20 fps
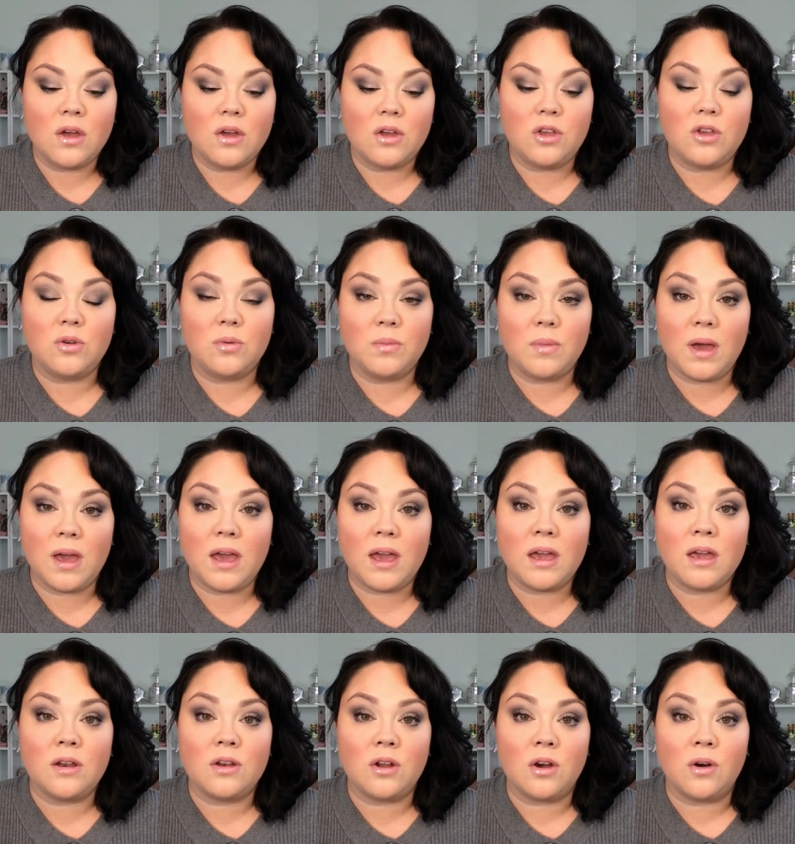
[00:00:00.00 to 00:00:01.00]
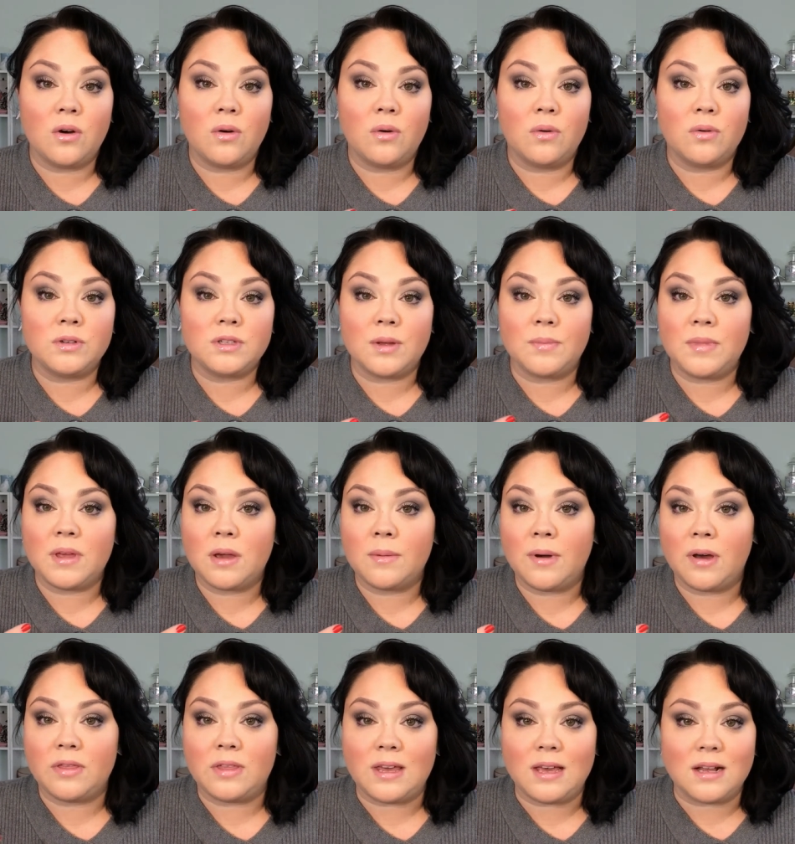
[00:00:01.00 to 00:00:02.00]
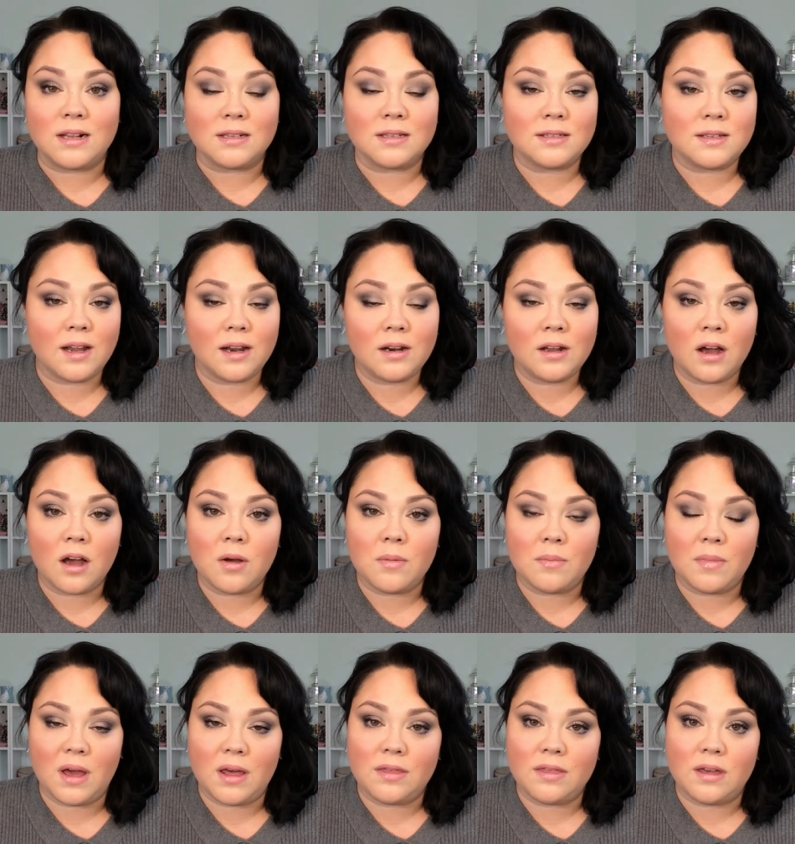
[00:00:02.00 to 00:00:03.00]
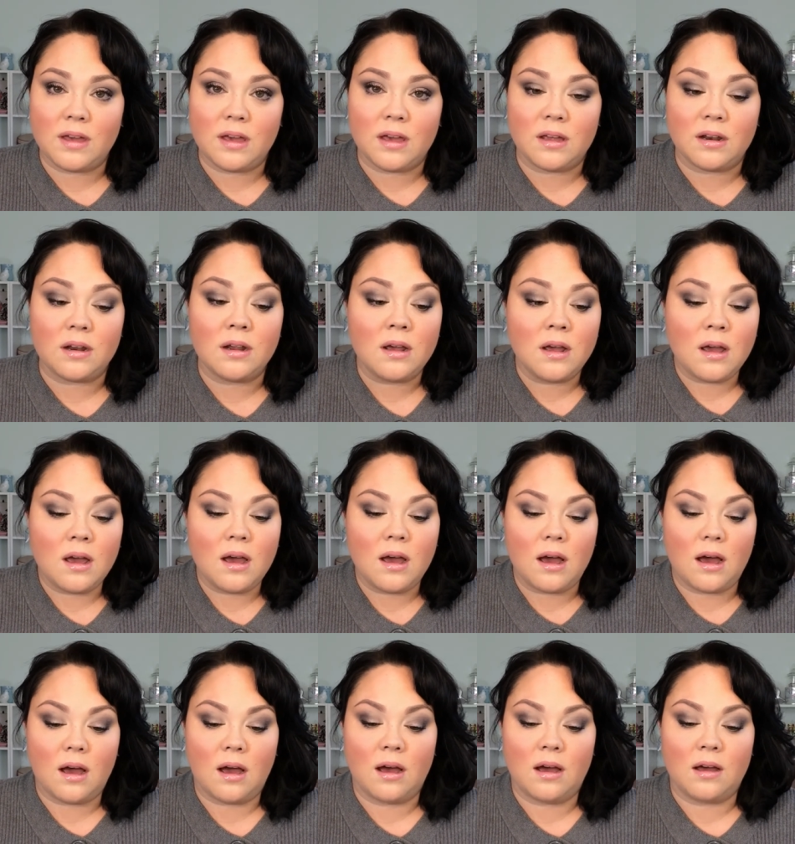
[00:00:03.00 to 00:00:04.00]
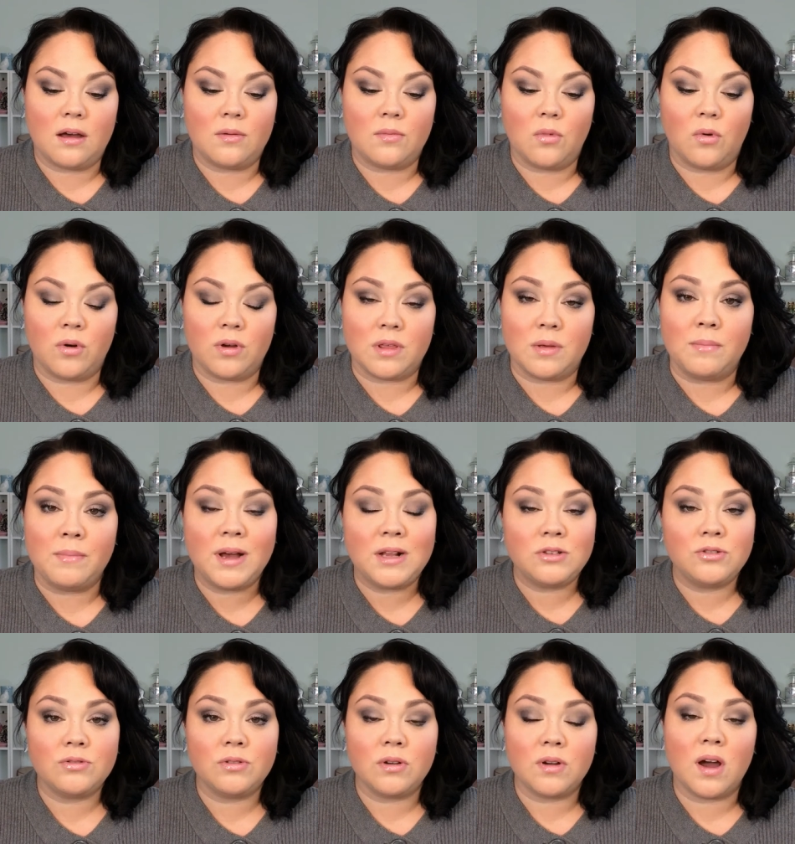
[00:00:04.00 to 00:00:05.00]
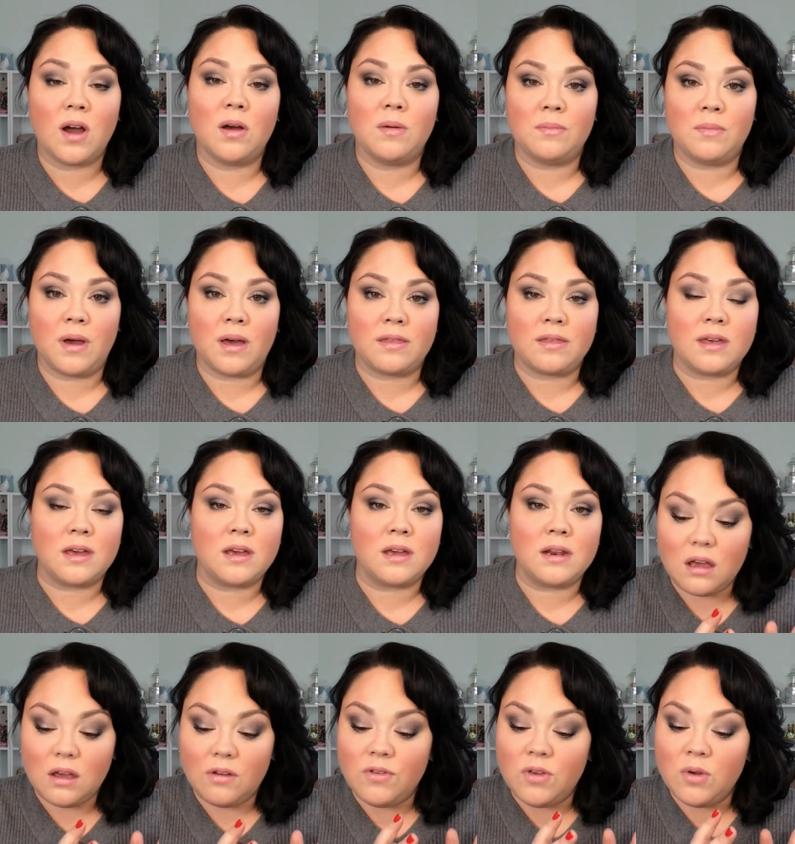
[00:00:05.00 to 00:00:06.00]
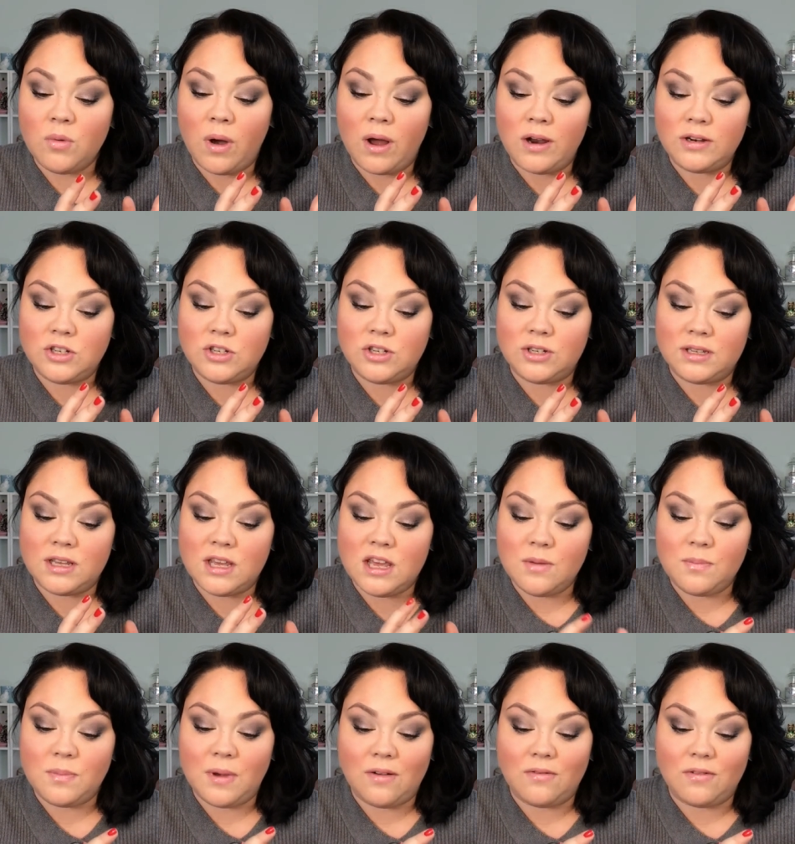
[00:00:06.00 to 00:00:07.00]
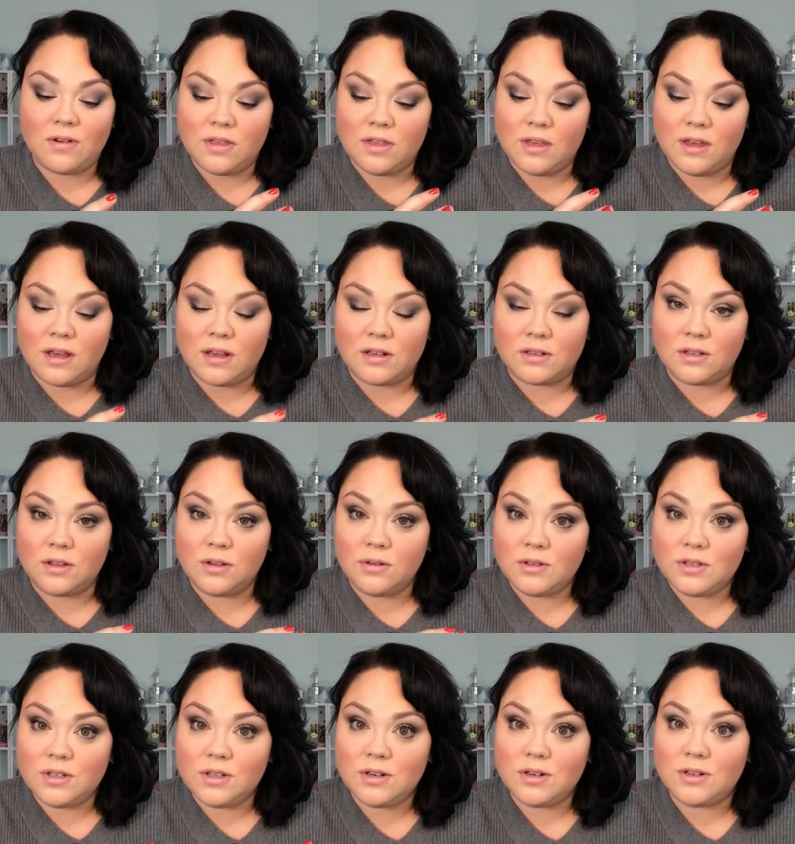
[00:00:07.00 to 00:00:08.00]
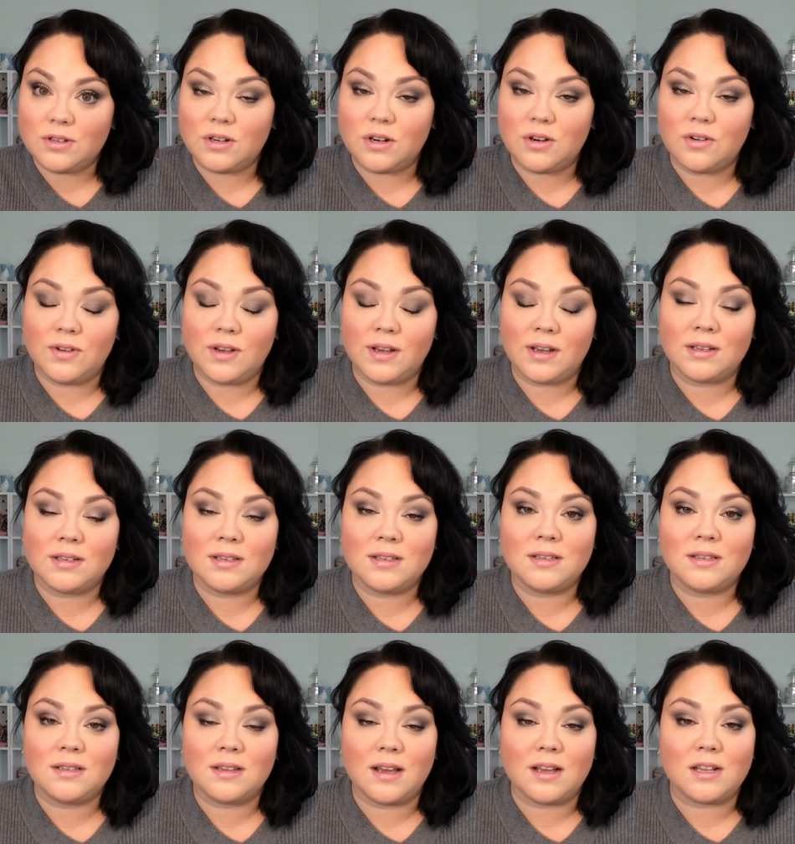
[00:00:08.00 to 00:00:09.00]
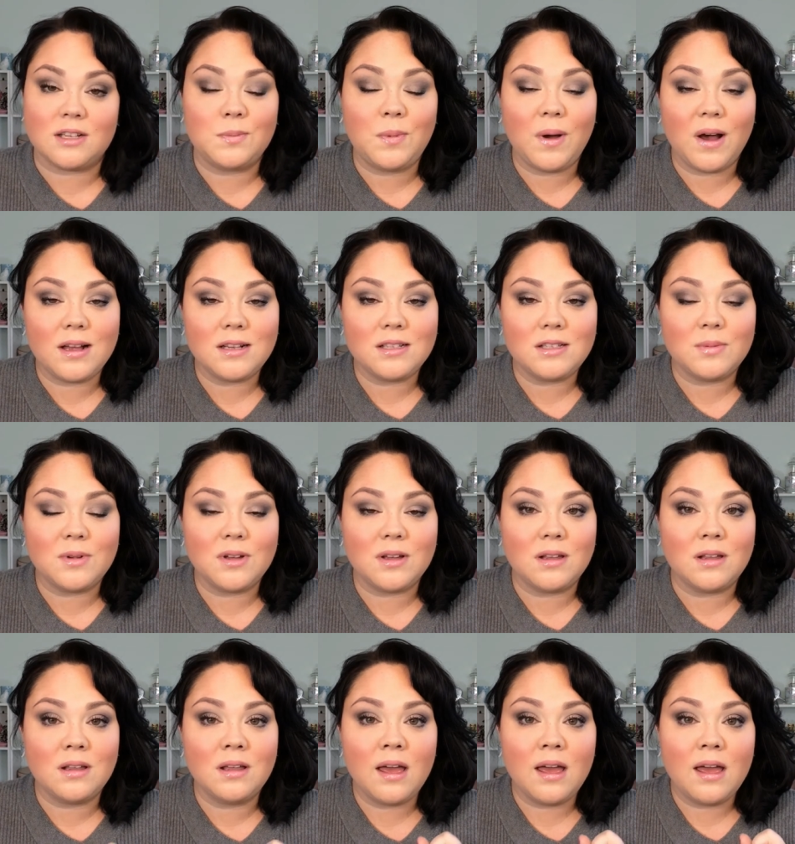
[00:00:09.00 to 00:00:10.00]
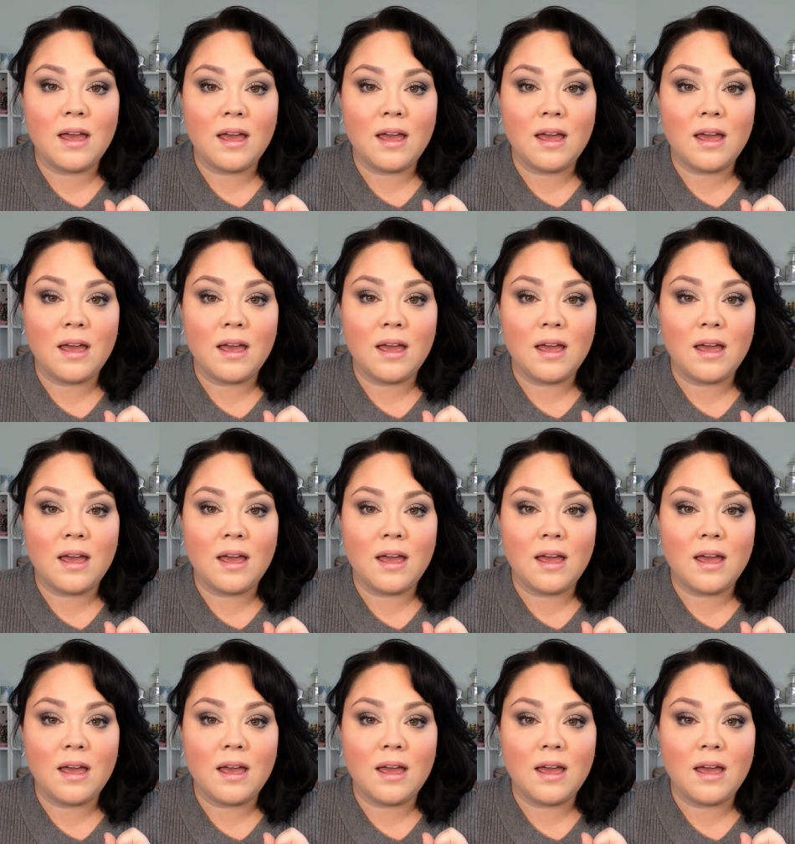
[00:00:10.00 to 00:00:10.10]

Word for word: you may know something about the Instead Cup method um, or the menstrual cup method. If you want to just keep everything as close to your cervix as possible,